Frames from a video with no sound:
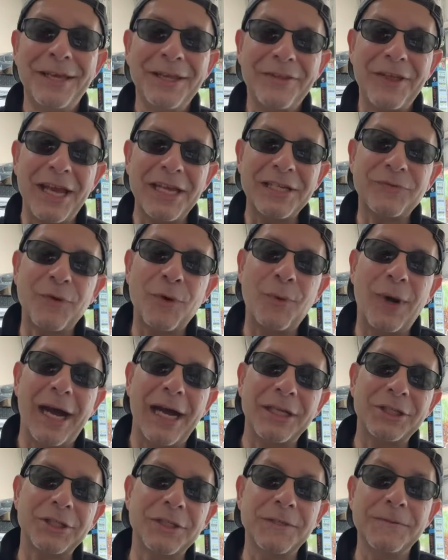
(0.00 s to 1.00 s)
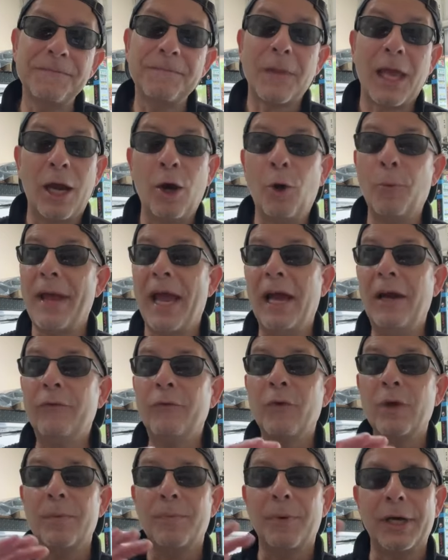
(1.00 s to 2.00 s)
Thanks for watching. I hope
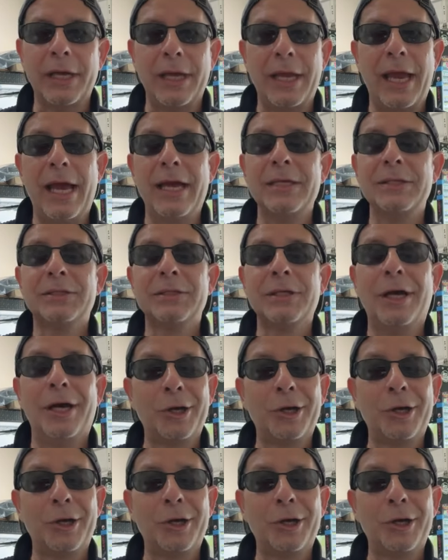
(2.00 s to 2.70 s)
everybody has